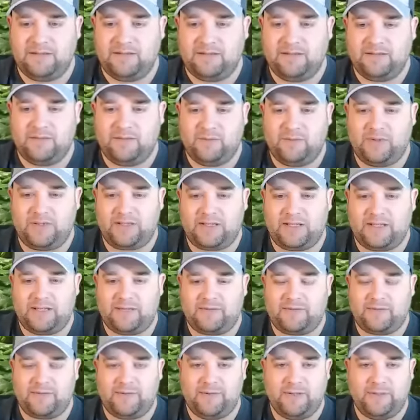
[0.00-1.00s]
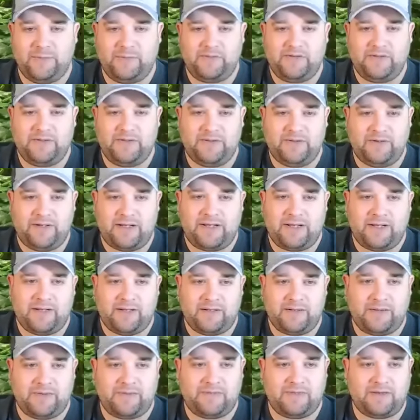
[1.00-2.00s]
What kind of crypts do you
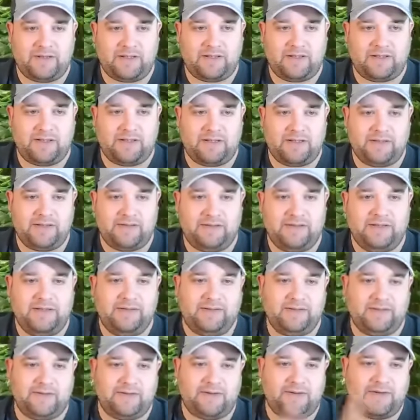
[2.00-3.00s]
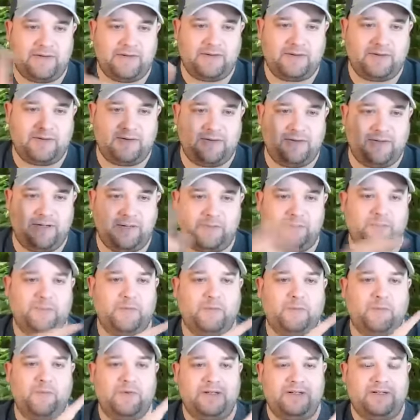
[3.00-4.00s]
have? These are all crypt
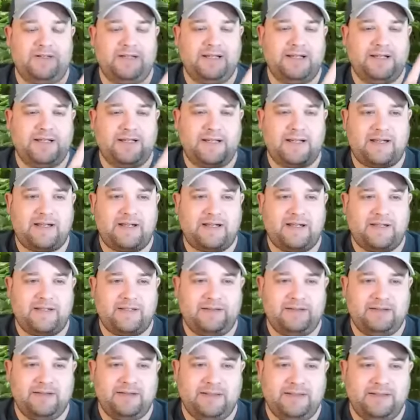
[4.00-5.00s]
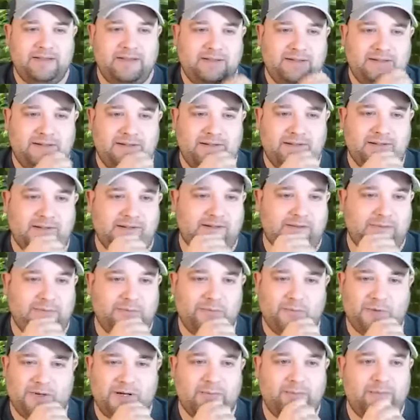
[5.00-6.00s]
Wendetii.
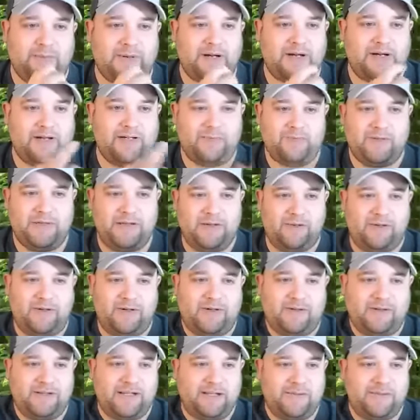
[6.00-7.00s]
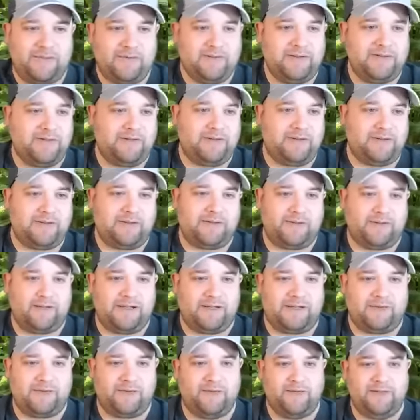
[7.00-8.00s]
When I bought them, they were all labeled, you know,
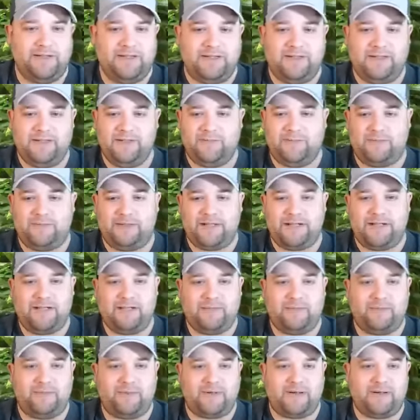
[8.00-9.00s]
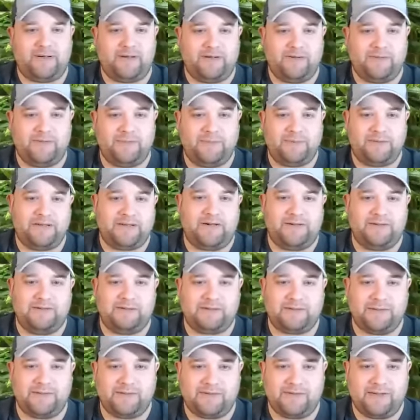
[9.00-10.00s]
as green, red, bronze, but they all look
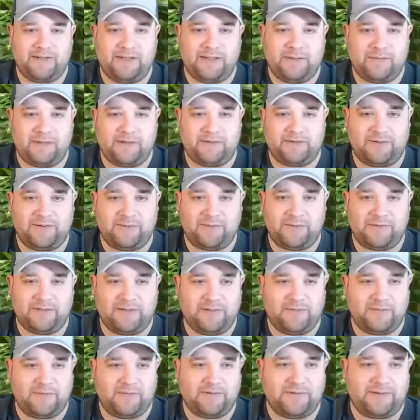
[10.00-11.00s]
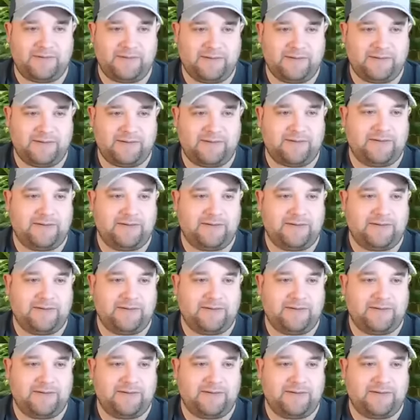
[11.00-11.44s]
the same. I don't know what the difference is.